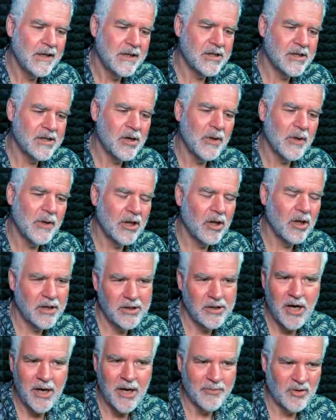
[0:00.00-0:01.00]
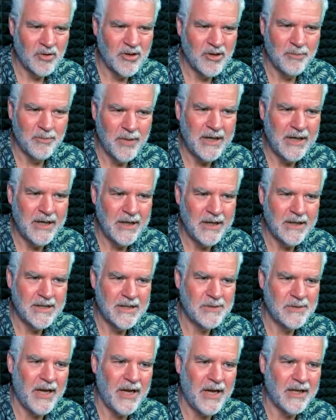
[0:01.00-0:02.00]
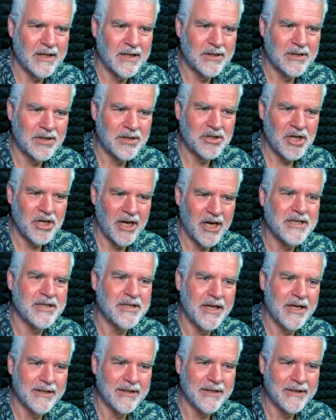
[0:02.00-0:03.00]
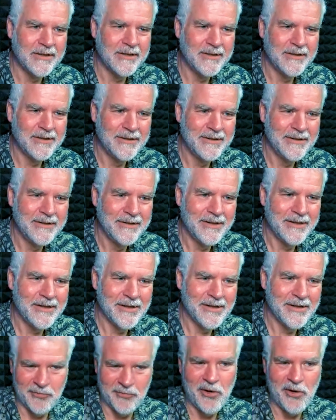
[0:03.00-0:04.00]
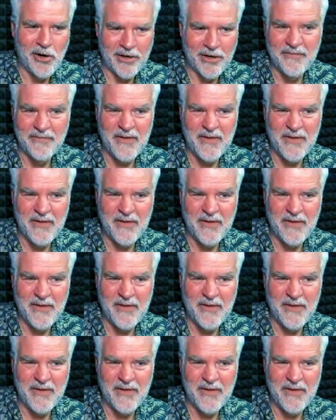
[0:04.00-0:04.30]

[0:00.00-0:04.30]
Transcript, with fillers: so a lot of times can be spent chasing the, the